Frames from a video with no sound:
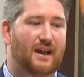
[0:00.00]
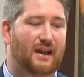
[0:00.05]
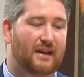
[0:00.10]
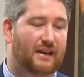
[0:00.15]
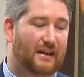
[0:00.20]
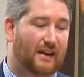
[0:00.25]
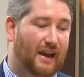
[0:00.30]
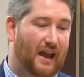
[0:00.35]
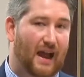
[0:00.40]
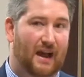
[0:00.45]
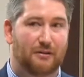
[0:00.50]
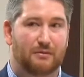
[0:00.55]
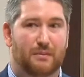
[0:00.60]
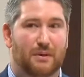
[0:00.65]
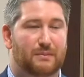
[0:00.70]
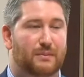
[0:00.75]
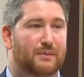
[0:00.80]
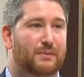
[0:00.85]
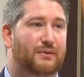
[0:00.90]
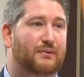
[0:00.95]
And I
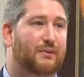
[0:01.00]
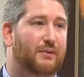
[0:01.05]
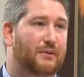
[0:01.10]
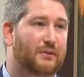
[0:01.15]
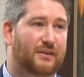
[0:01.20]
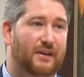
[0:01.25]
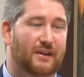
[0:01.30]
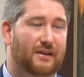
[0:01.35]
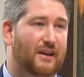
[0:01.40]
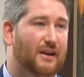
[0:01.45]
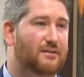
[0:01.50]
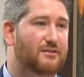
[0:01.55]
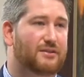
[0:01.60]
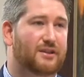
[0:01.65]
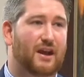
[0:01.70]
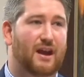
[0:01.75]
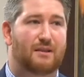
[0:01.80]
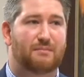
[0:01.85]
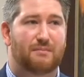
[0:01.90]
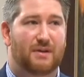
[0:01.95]
remember before
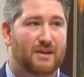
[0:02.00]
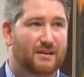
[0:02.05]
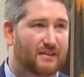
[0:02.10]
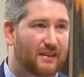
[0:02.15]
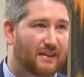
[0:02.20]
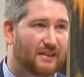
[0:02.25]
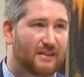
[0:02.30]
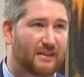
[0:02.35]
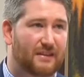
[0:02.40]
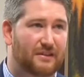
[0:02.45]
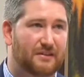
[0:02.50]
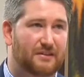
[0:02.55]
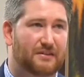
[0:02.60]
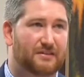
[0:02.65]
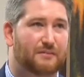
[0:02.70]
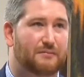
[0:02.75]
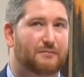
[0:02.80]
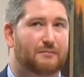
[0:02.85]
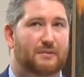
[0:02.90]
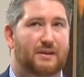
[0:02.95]
technology got big like
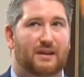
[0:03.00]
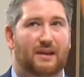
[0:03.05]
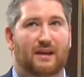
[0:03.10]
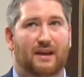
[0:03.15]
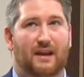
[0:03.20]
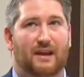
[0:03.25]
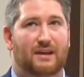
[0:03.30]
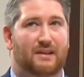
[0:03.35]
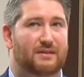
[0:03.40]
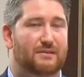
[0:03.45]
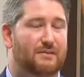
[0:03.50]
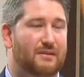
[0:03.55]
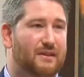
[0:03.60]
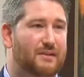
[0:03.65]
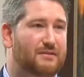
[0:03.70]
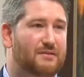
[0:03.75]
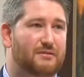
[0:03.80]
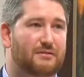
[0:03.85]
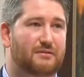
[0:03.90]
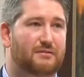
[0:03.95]
this, we had
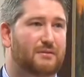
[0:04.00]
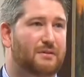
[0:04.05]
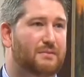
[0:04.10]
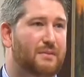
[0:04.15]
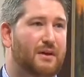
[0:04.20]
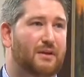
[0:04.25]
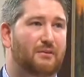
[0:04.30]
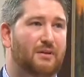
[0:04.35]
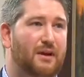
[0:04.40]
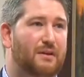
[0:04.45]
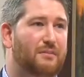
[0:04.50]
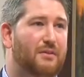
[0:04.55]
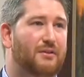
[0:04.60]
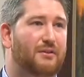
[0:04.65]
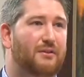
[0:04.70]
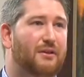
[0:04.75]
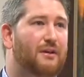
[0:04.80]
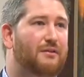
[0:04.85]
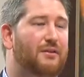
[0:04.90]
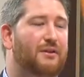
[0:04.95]
issues with my
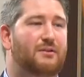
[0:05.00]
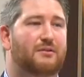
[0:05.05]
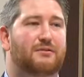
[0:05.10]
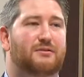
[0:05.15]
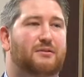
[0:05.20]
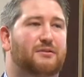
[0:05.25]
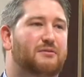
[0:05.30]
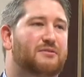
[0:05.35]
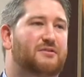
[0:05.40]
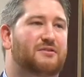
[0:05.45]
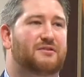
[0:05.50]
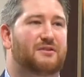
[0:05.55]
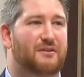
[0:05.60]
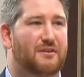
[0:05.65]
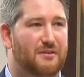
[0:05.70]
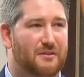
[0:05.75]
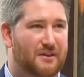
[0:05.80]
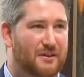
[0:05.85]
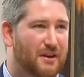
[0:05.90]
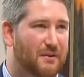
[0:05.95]
grandmother giving her social
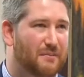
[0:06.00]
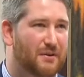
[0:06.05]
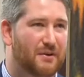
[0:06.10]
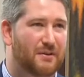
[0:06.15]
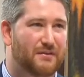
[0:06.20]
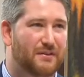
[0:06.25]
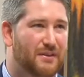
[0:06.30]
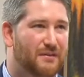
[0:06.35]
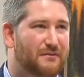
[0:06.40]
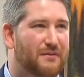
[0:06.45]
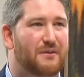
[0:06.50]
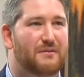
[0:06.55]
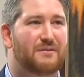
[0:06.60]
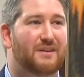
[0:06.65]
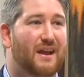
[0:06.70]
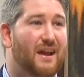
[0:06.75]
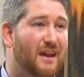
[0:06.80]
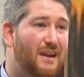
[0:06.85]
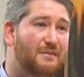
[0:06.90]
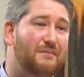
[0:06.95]
security number over the
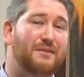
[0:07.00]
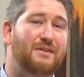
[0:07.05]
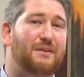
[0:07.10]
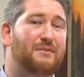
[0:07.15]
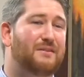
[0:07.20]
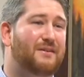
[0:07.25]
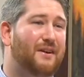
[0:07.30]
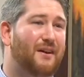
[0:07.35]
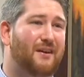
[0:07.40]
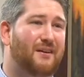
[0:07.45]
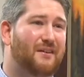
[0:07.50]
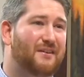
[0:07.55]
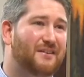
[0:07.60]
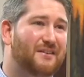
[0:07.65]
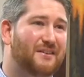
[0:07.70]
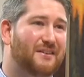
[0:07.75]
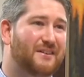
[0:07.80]
phone to anyone that would call.